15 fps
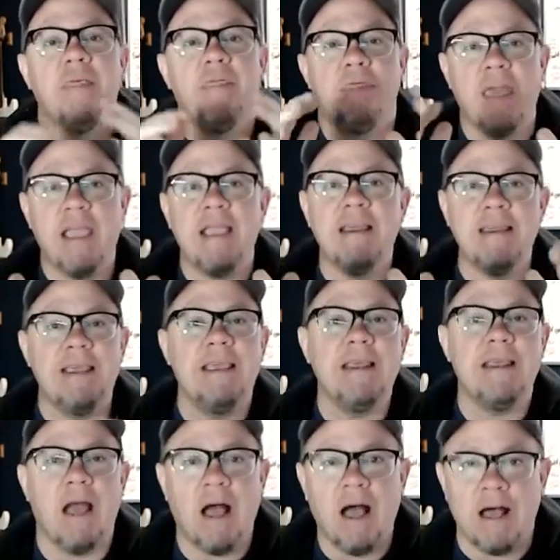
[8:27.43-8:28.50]
They
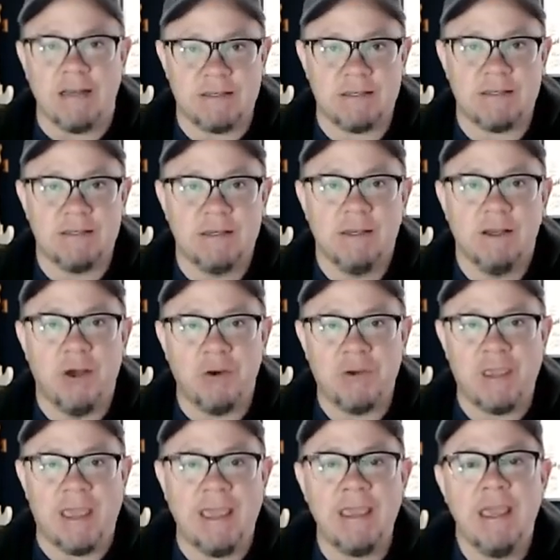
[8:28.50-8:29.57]
need us.
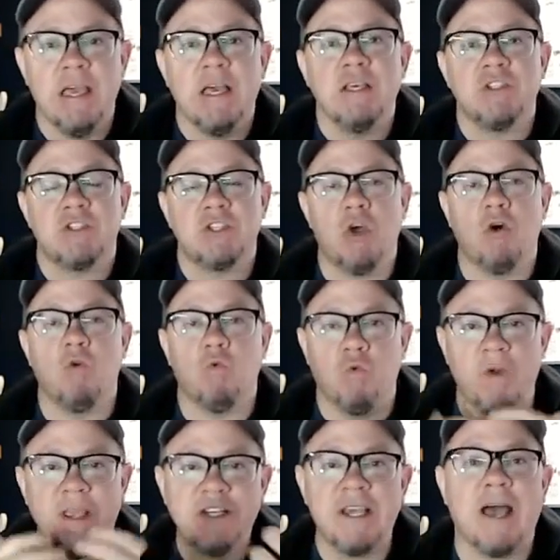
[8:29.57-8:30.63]
Okay. So
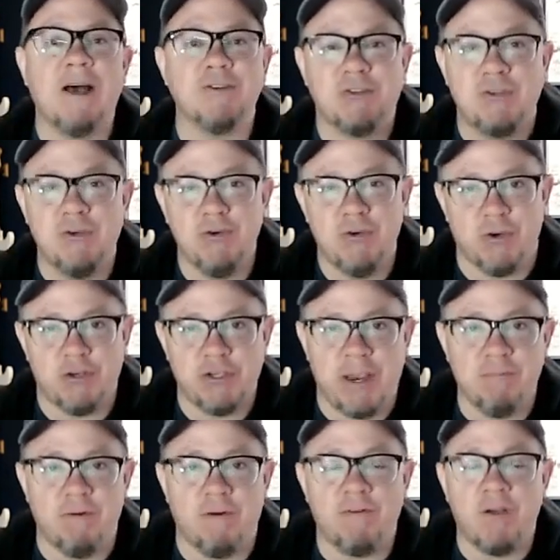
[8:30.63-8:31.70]
reach out to your
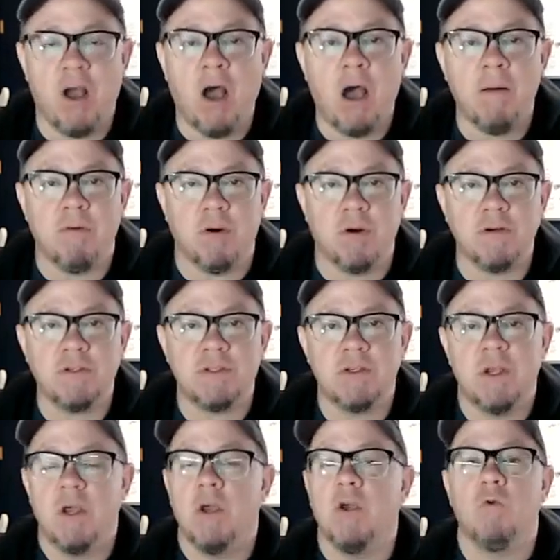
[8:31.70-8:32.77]
Chamber of Commerce,
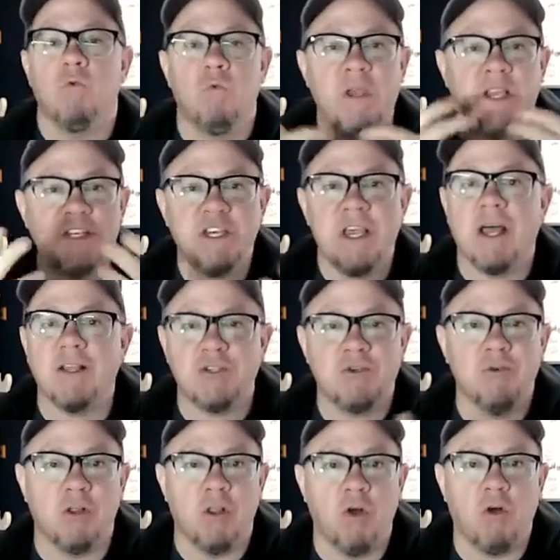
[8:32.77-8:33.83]
reach out
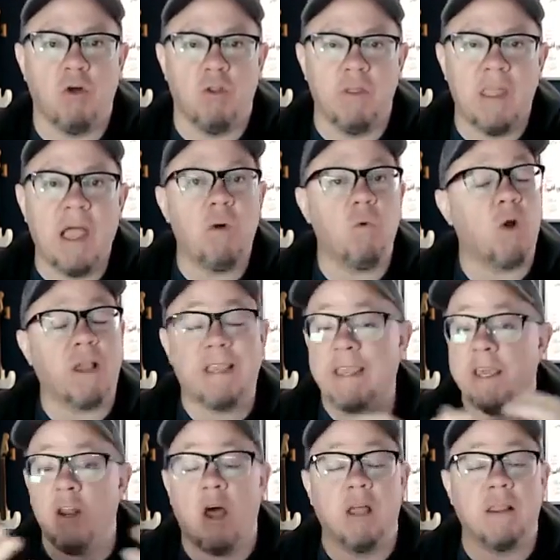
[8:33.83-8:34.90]
to a local network,
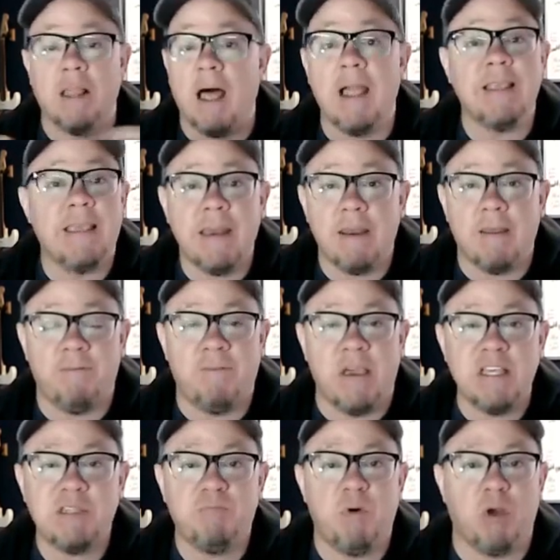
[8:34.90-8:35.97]
get online, get in a
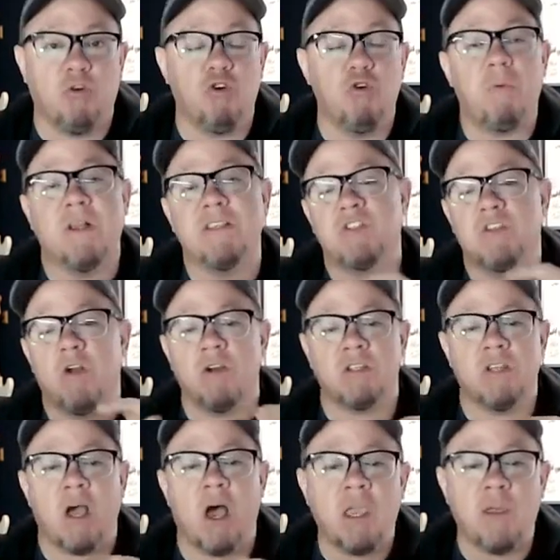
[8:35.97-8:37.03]
Facebook group, and start
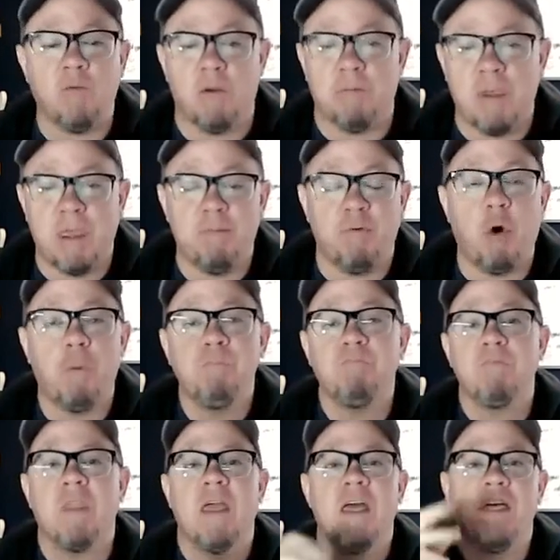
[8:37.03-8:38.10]
talking with people.
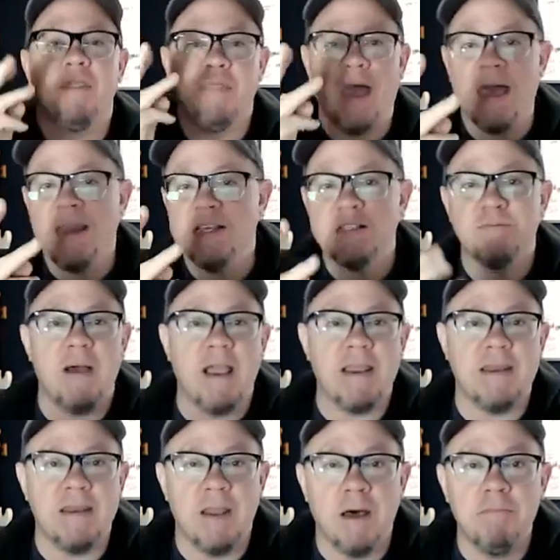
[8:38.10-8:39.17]
That is my
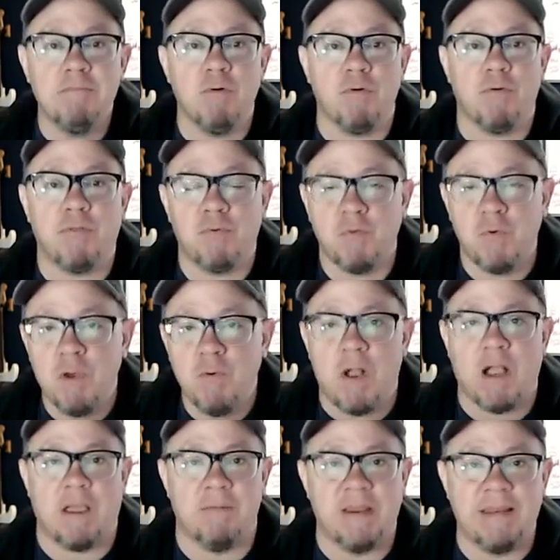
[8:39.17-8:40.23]
number three
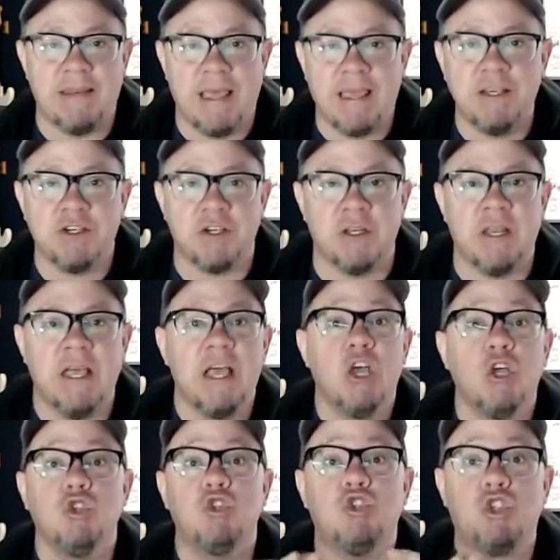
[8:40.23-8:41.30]
recommendation.
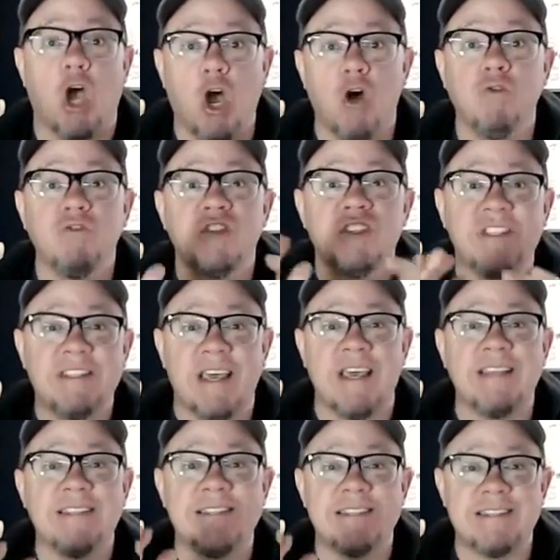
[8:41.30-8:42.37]
Don't
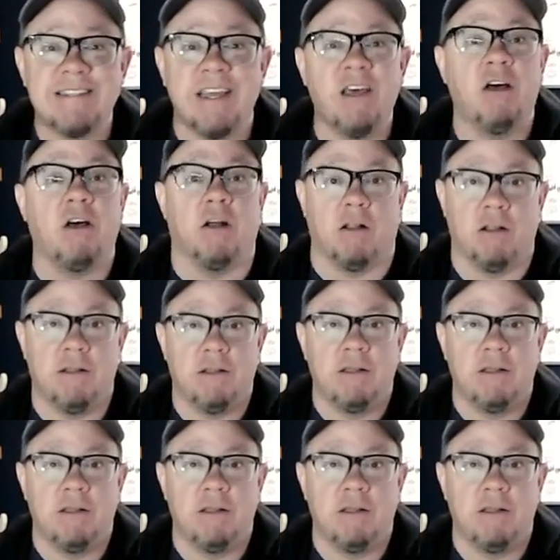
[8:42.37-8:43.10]
sit still.